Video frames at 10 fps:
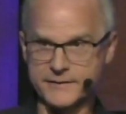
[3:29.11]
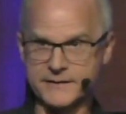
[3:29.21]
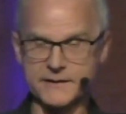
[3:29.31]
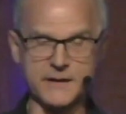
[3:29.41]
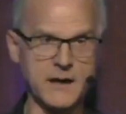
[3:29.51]

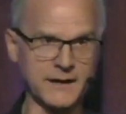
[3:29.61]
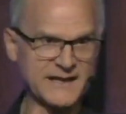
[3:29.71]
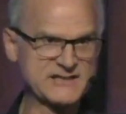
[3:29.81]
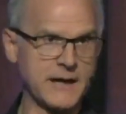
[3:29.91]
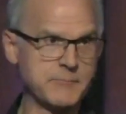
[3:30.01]
the
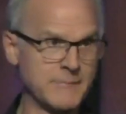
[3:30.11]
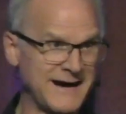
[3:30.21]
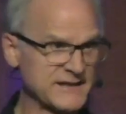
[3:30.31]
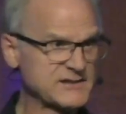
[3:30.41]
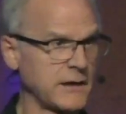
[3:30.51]
Al-Aqsa
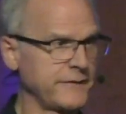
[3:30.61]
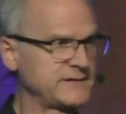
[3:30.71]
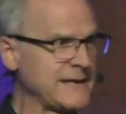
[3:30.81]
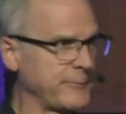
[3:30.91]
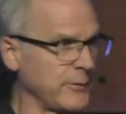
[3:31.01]
Mosque on the
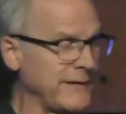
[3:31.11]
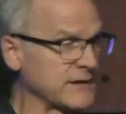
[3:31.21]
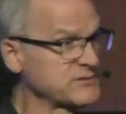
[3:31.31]
Temple Mount.